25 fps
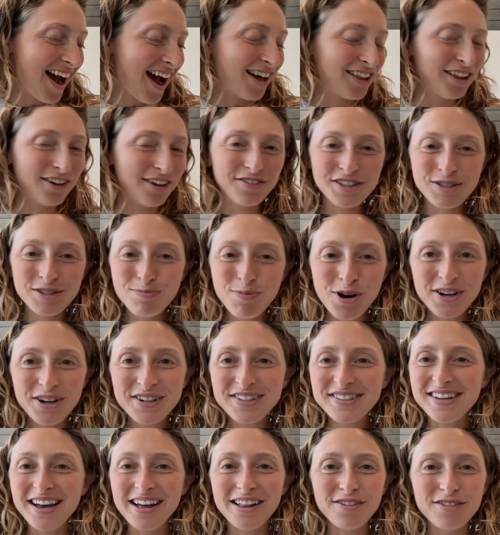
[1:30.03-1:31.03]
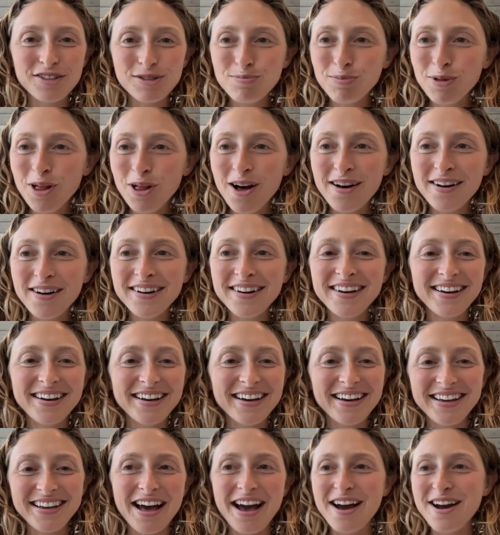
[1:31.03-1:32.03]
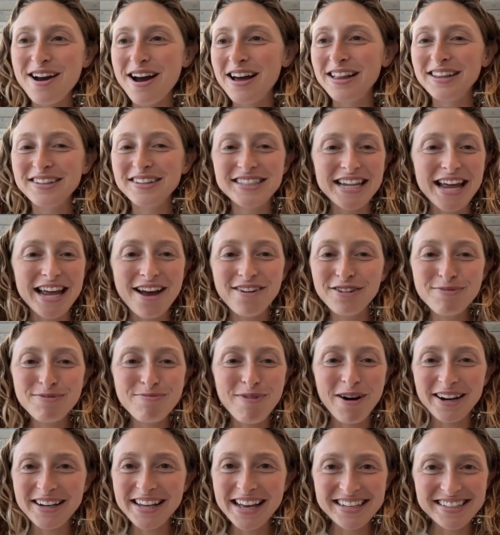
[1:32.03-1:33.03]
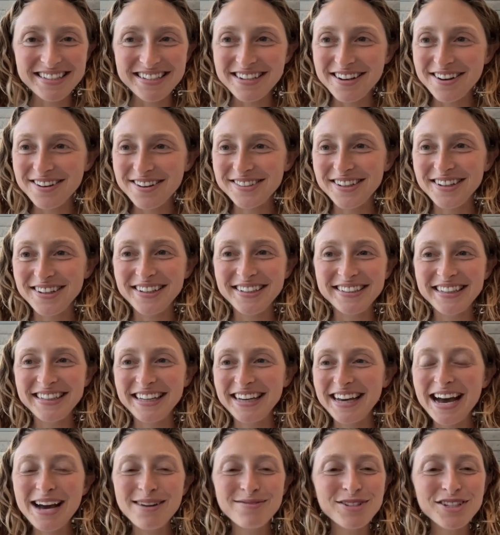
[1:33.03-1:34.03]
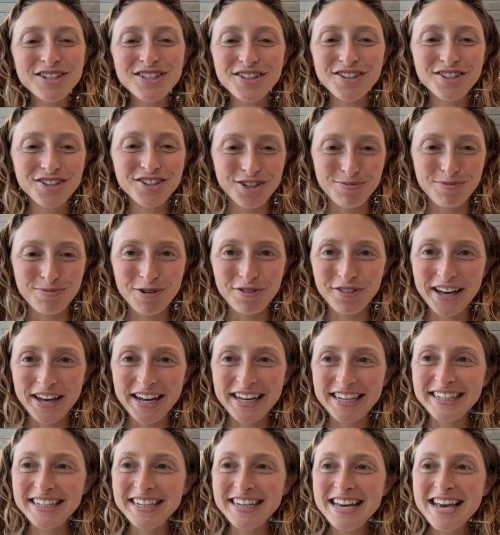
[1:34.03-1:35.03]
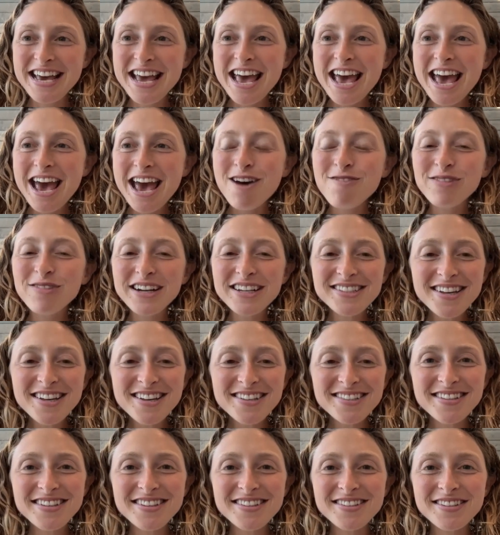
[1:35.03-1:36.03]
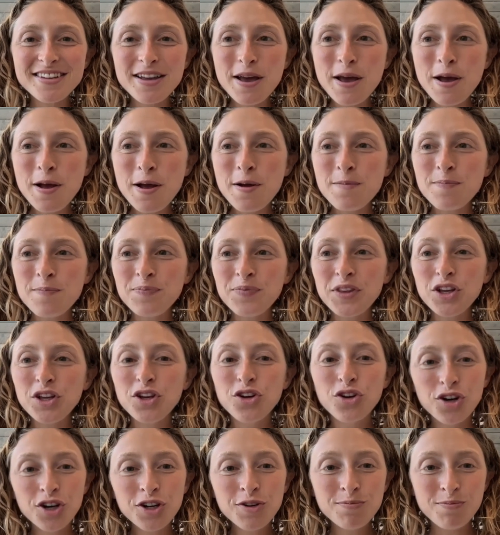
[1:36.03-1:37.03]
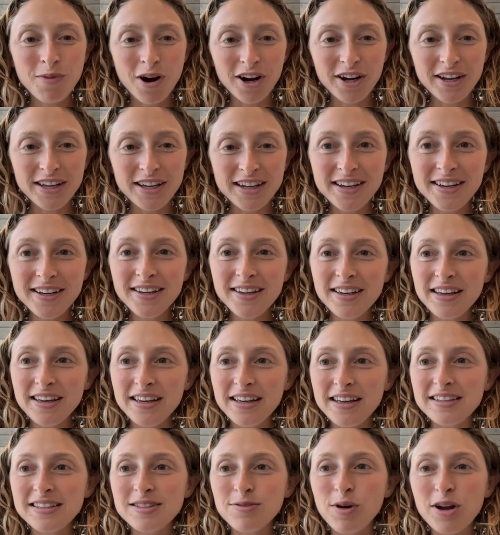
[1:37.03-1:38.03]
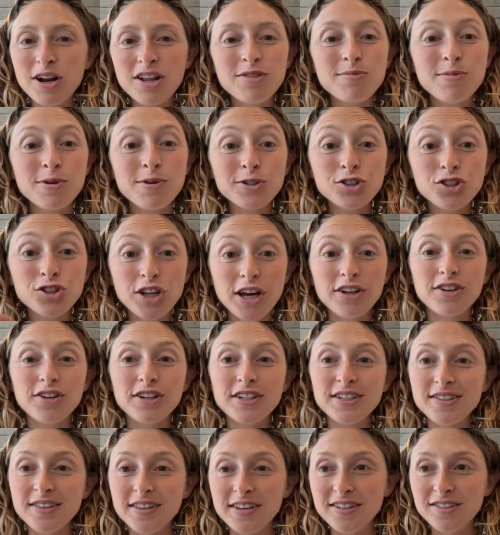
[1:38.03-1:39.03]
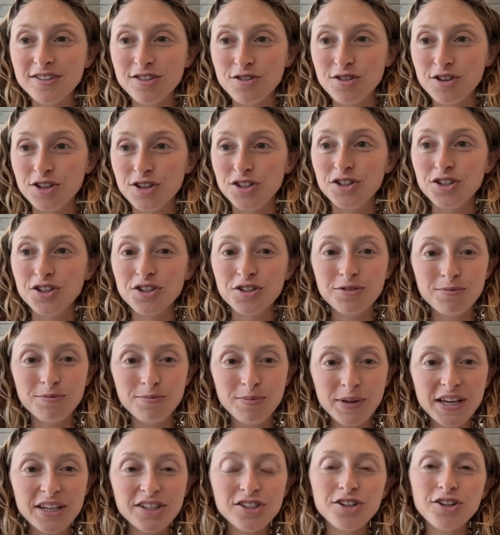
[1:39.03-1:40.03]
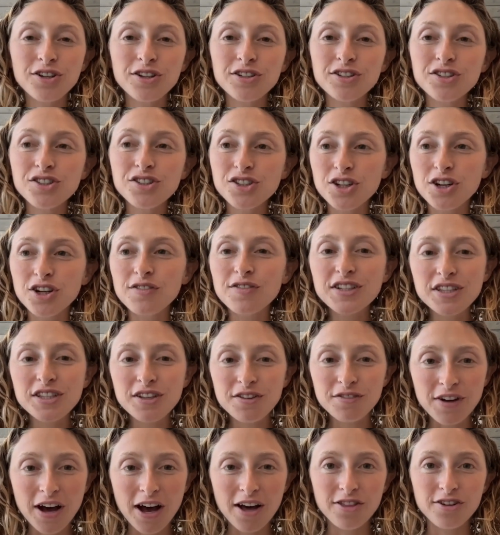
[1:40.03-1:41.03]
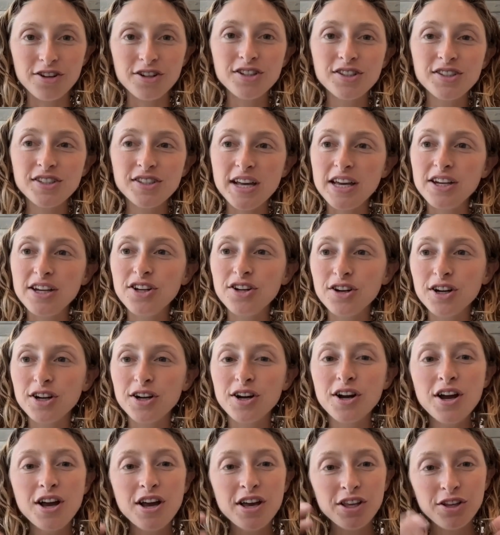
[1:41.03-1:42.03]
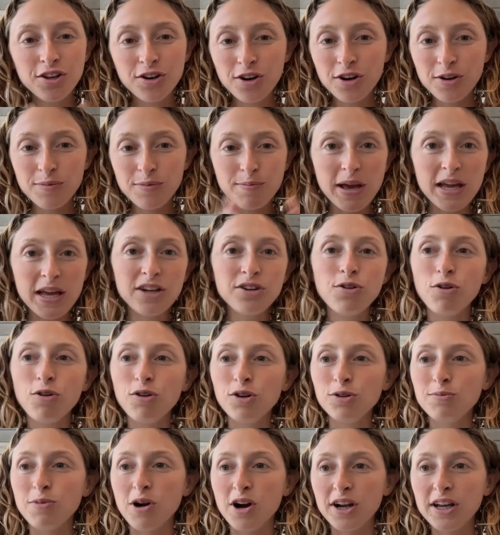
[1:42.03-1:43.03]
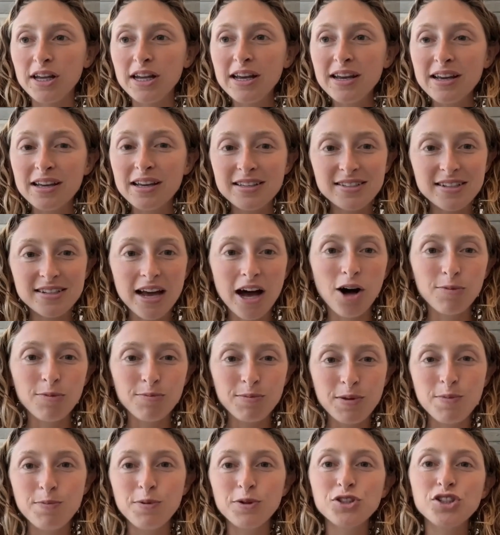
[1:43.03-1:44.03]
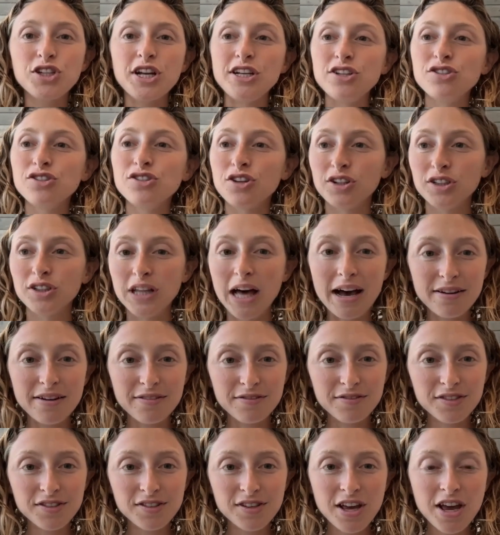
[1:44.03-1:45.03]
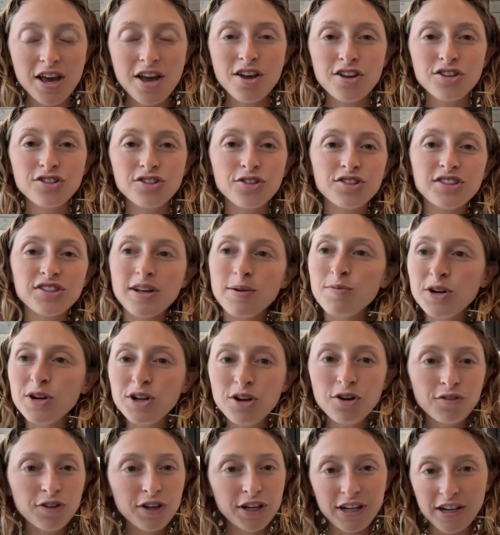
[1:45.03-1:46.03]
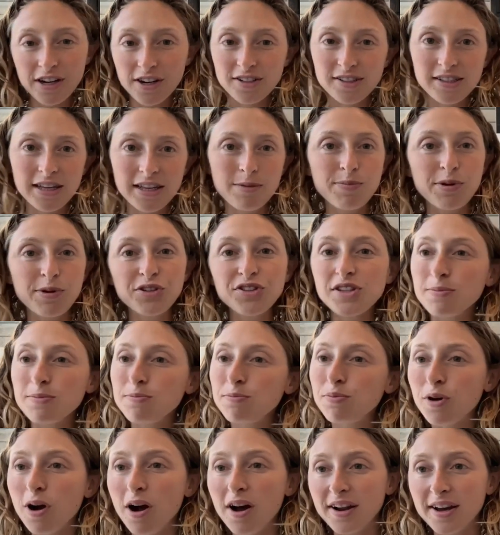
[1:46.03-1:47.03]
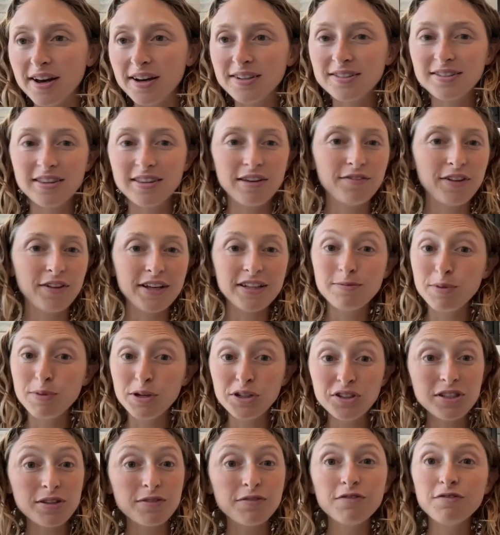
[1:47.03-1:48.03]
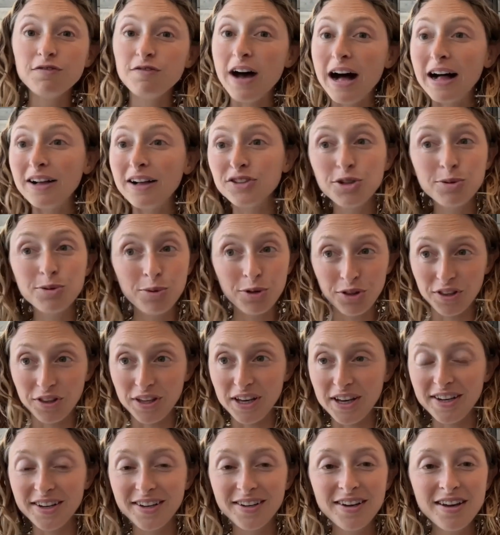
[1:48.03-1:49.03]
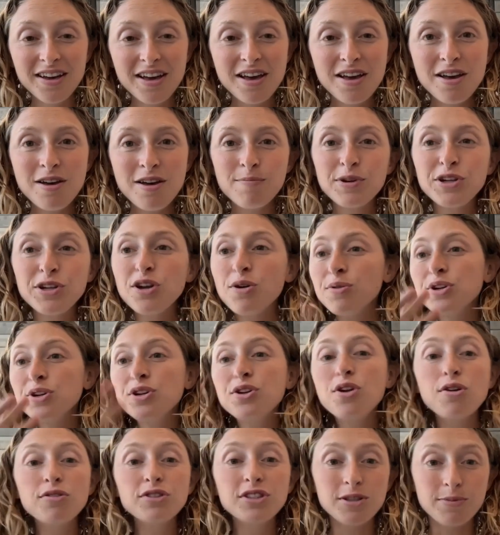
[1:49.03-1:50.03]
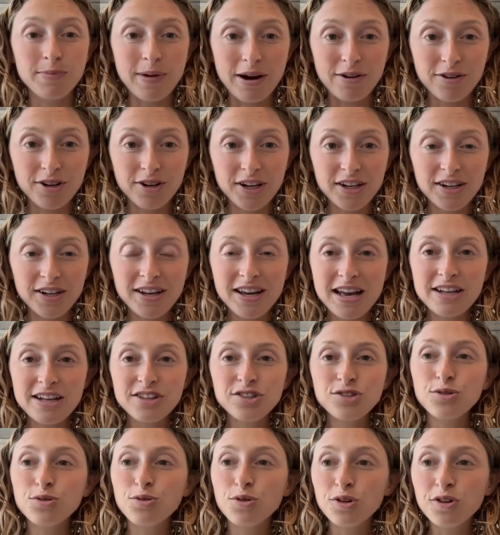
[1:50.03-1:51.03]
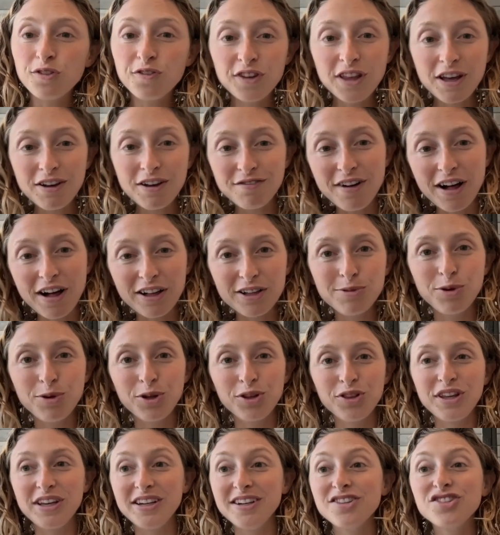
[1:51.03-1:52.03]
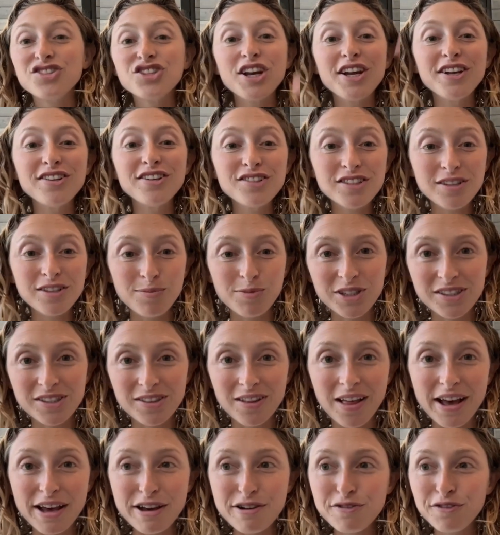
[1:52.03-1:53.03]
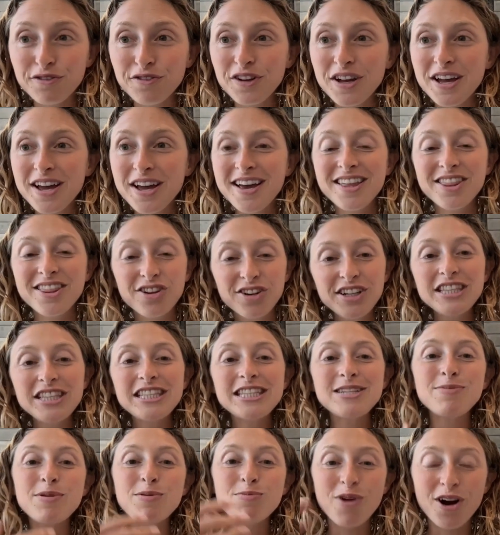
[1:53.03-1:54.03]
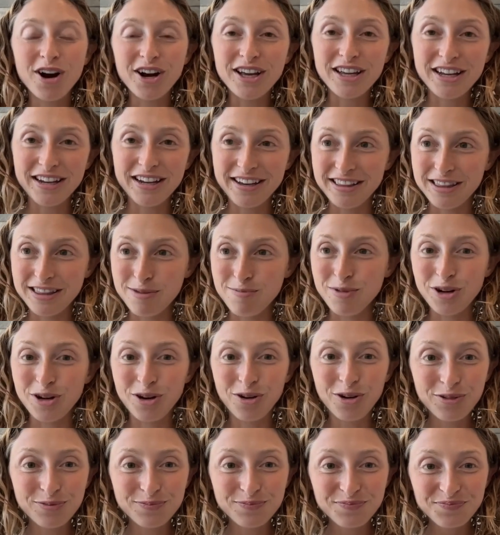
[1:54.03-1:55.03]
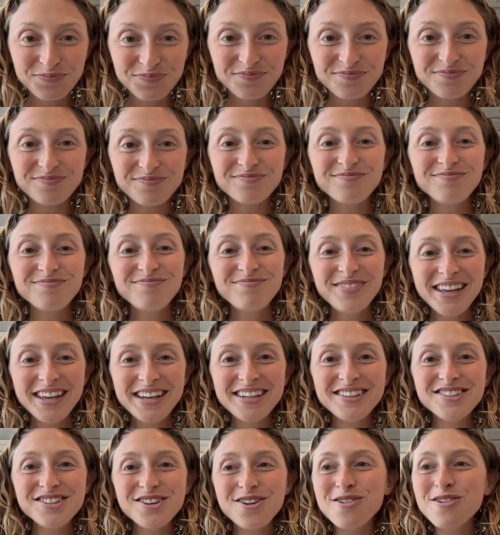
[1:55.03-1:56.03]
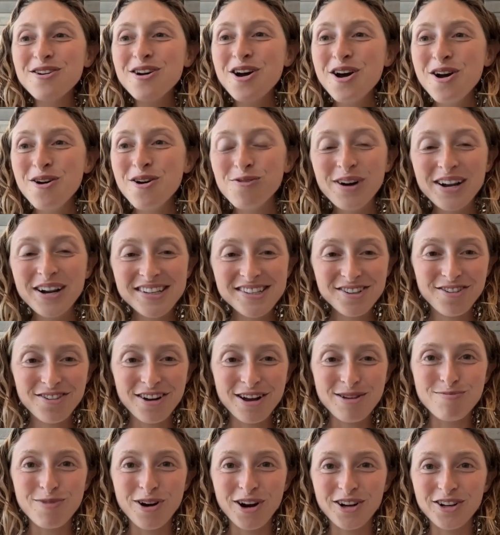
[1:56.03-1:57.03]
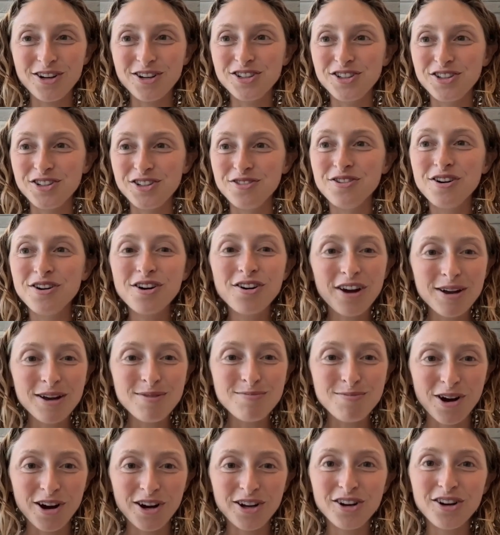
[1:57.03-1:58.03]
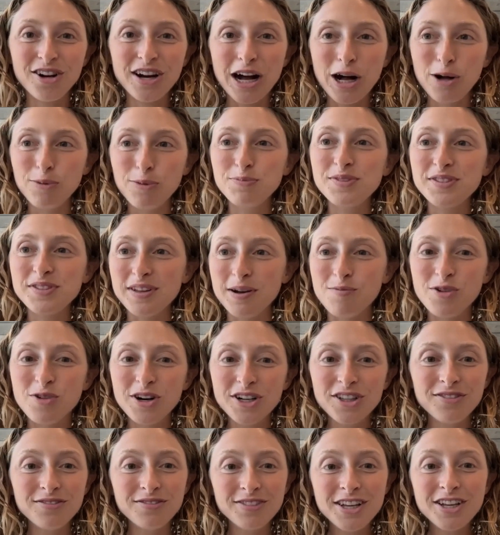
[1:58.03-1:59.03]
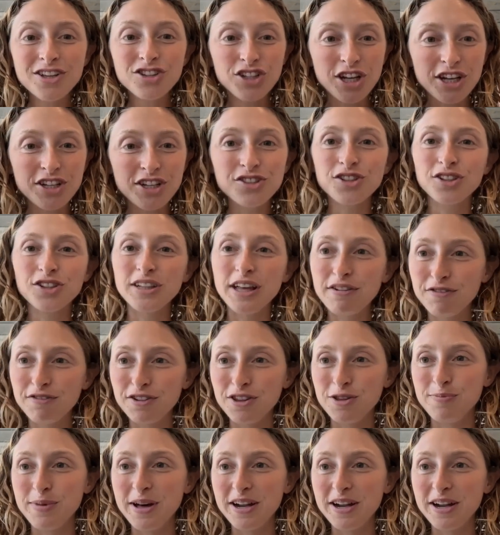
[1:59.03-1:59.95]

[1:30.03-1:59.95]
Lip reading: I love his books. I love his blog. I listen to every podcast he goes on. Like, I'm just a super fan. And what he says is good marketing is one of the most generous things you can do because you're in service of others and your main goal in marketing is to help people change their lives. So someone over here has like built some product. They've like built some valuable thing, but no one knows about it. And so in order for that valuable thing to change someone's life, there needs to be marketing in the middle. And so what does a great marketer do? A great marketer helps someone change their life for the